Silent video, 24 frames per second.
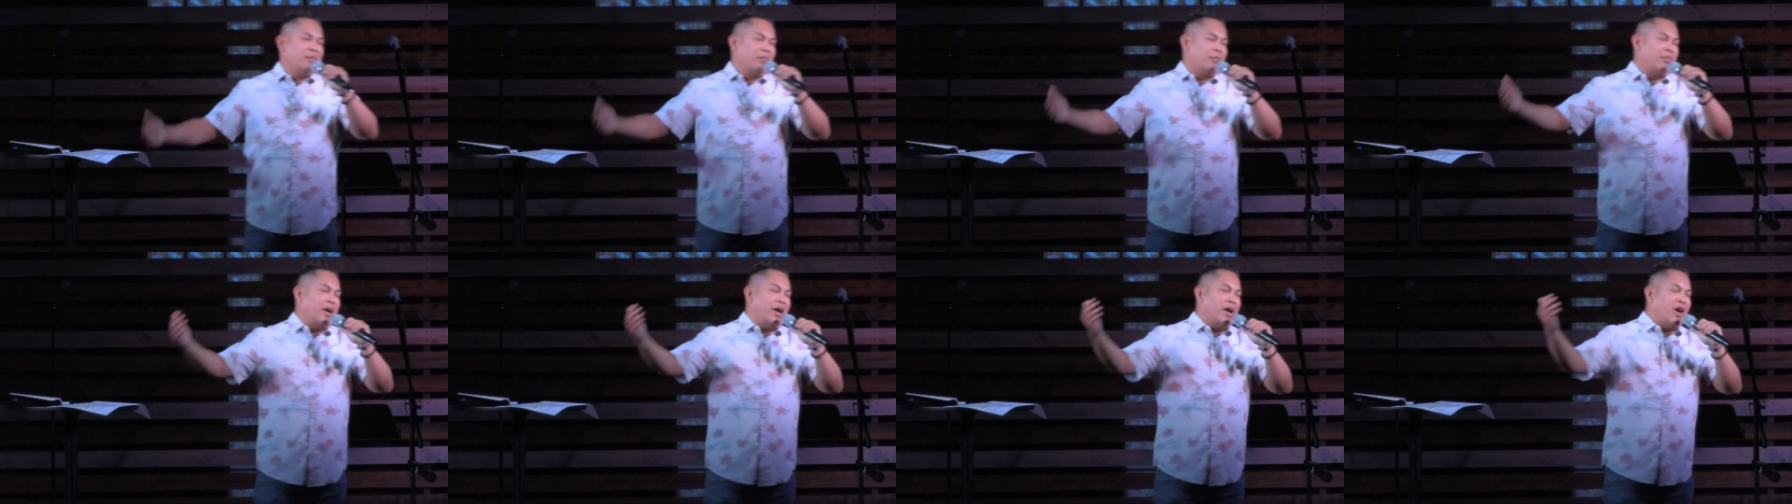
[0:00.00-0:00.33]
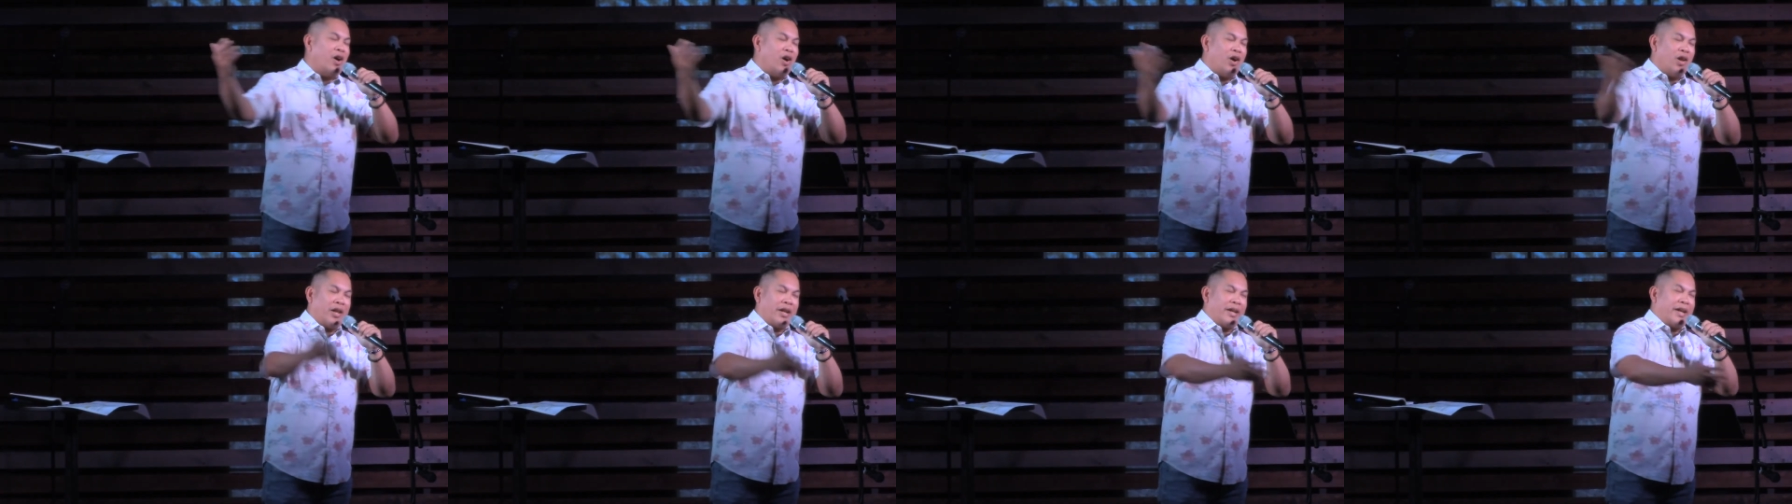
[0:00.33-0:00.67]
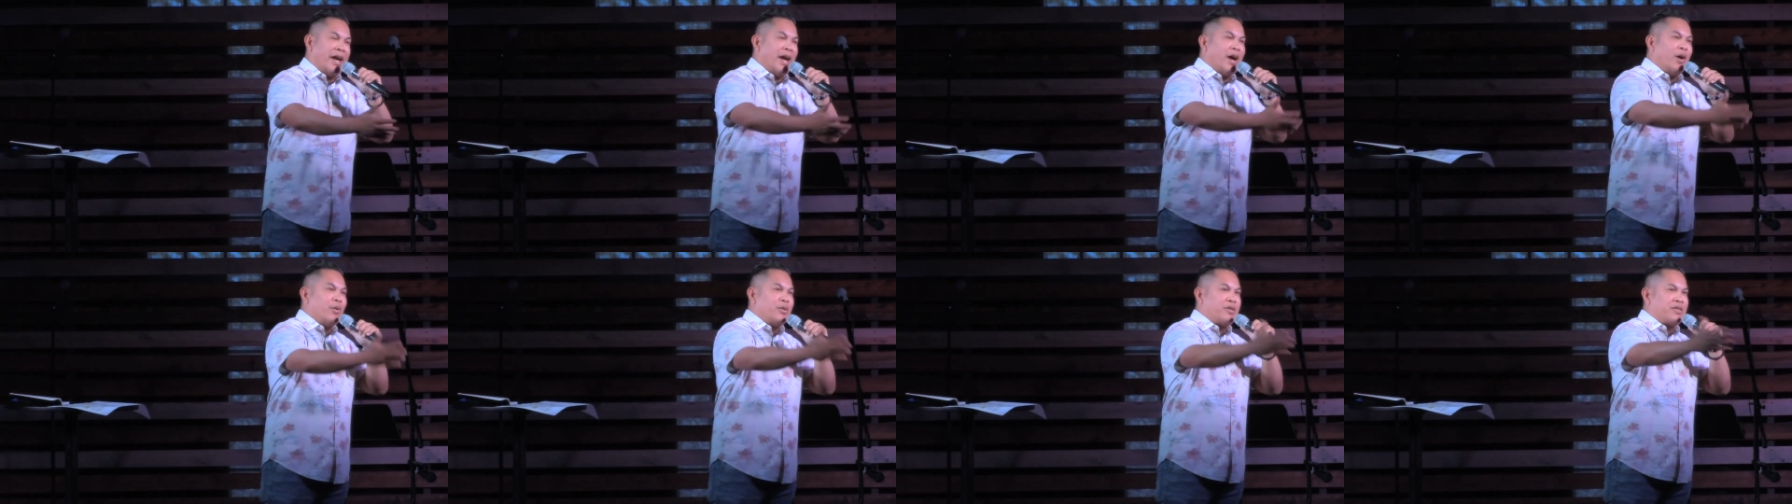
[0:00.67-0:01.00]
by all
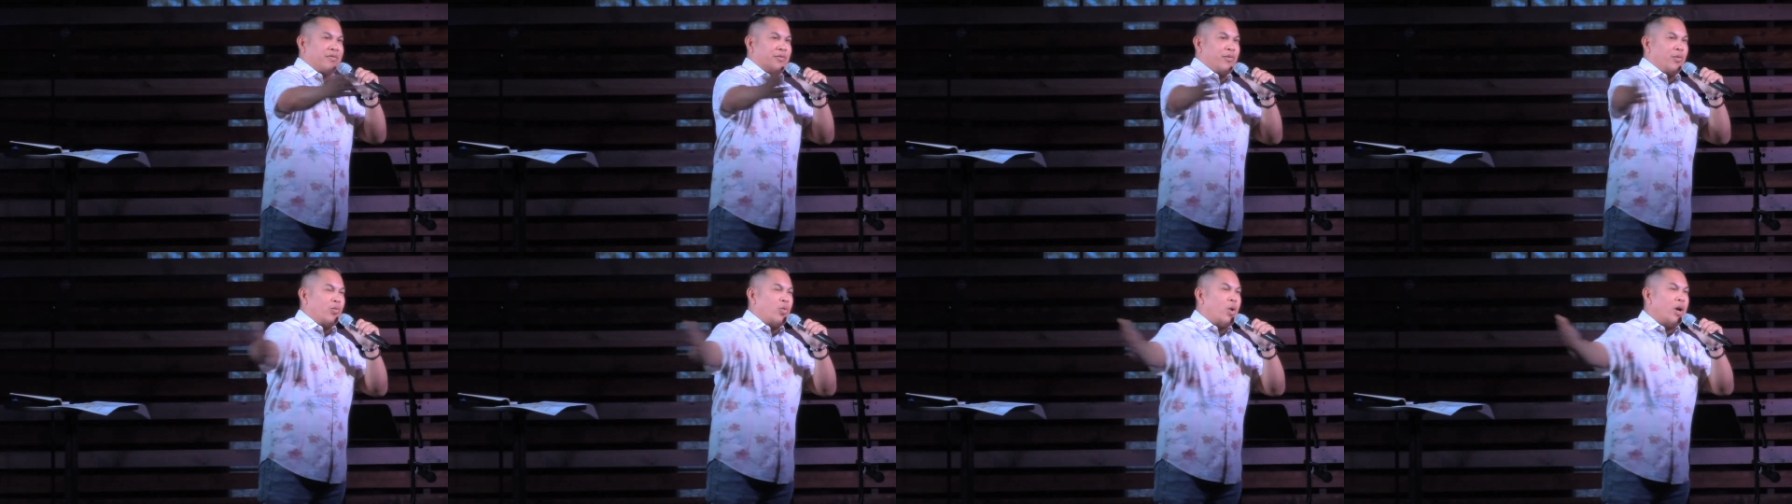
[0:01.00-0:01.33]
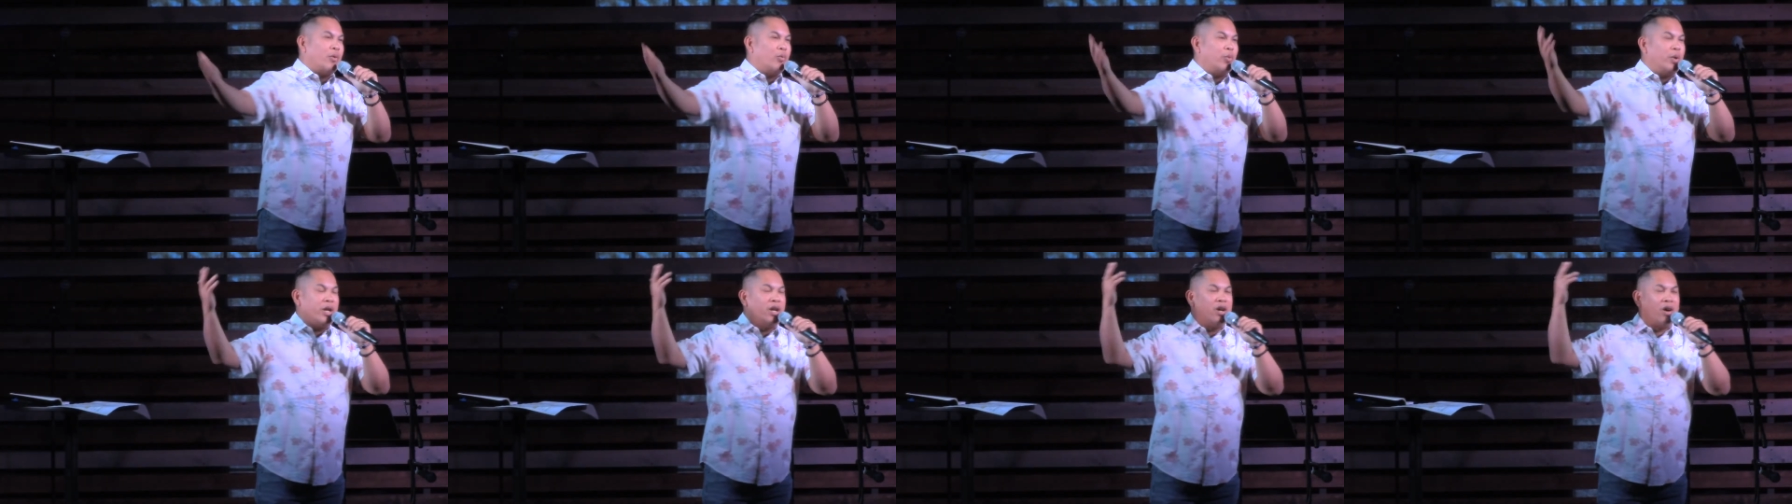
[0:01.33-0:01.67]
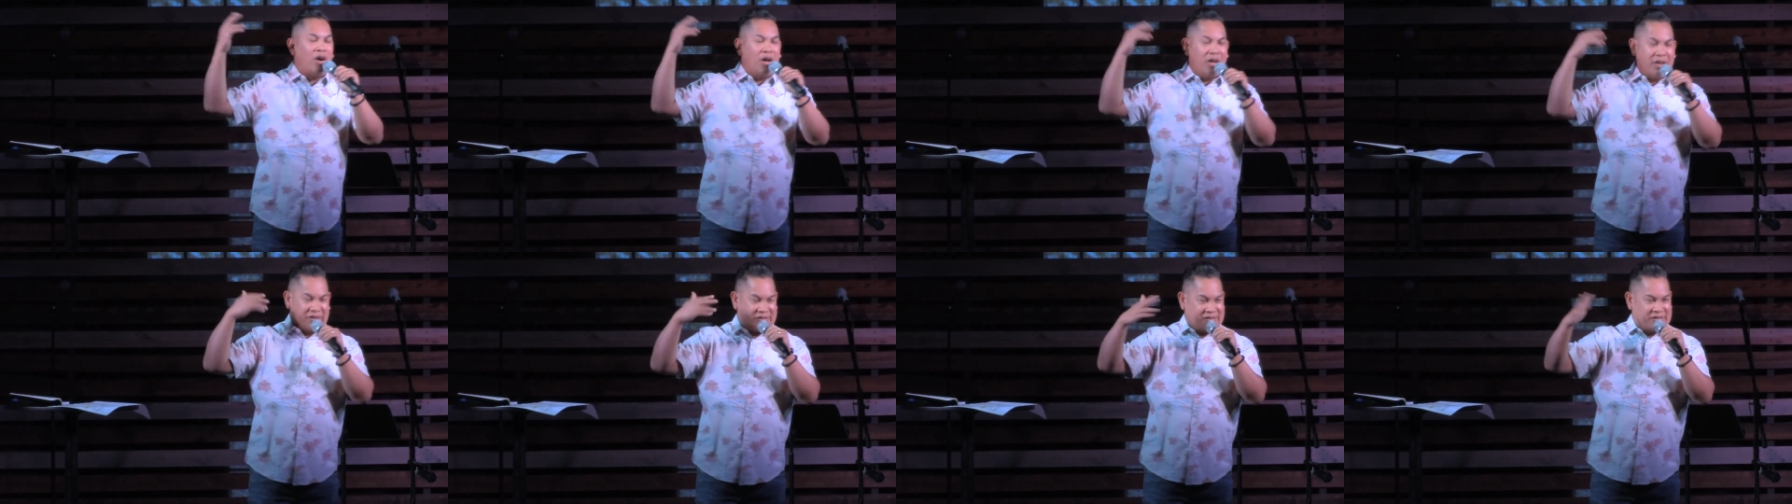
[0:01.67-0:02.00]
accounts, of what we
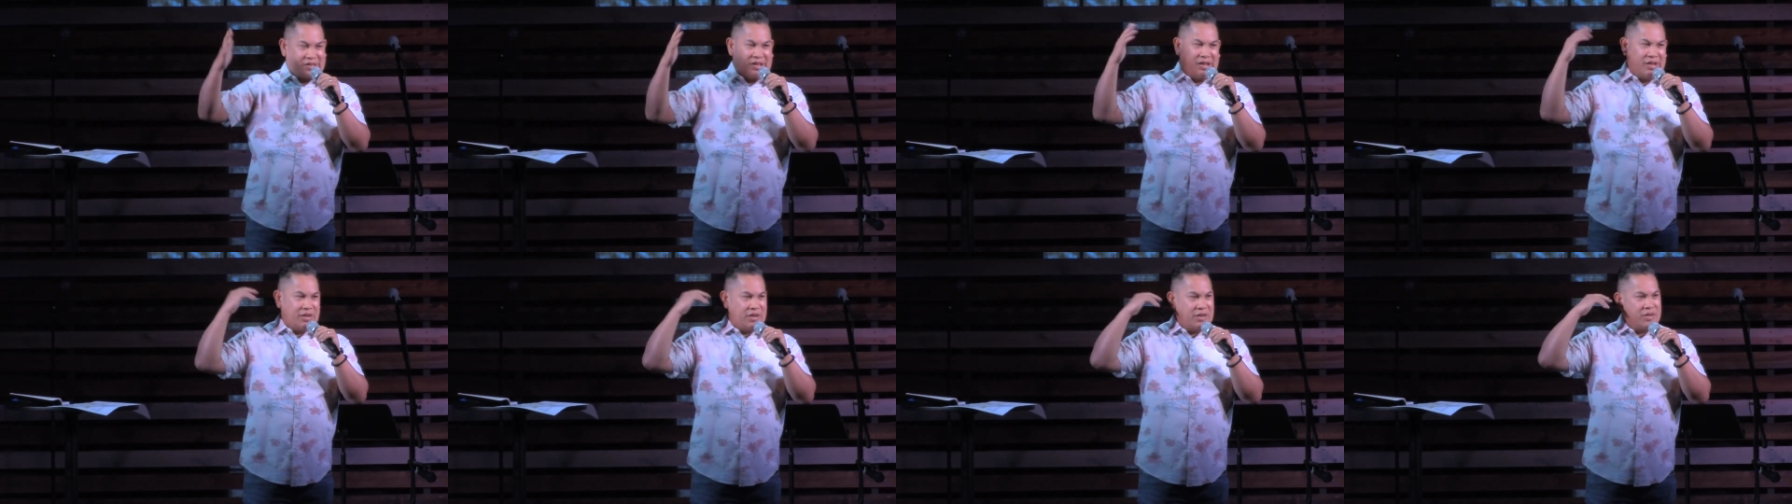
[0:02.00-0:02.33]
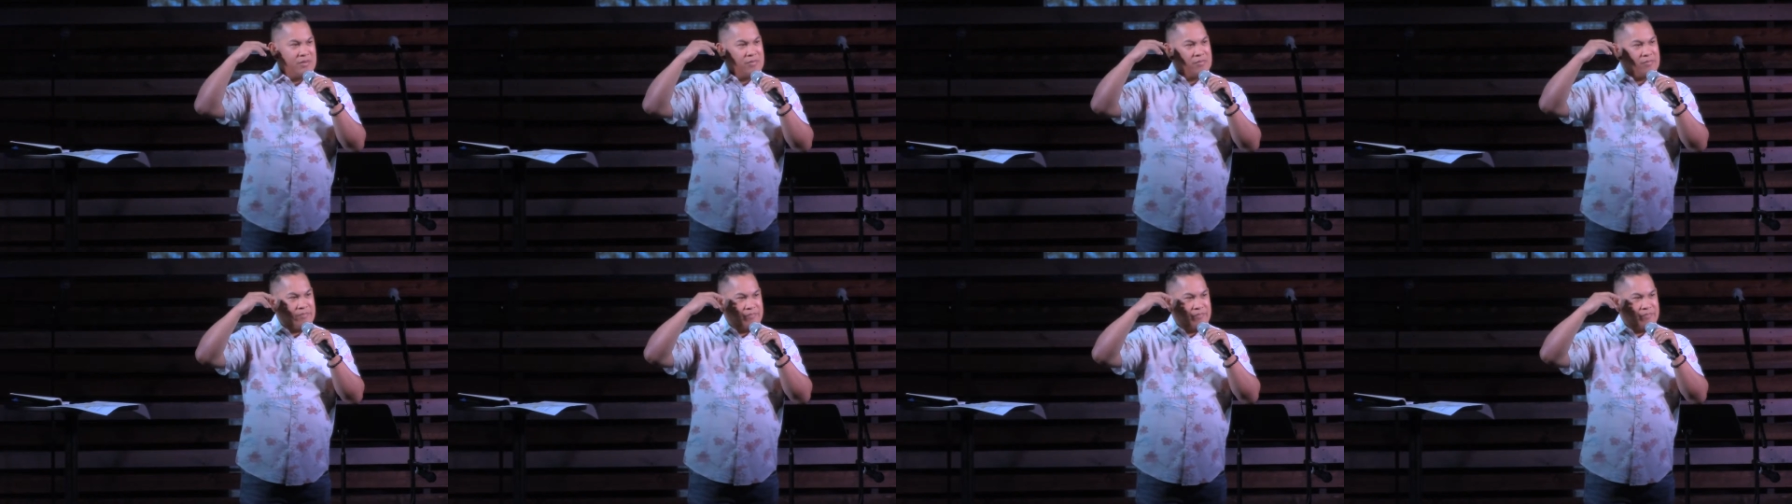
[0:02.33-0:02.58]
call a sinner.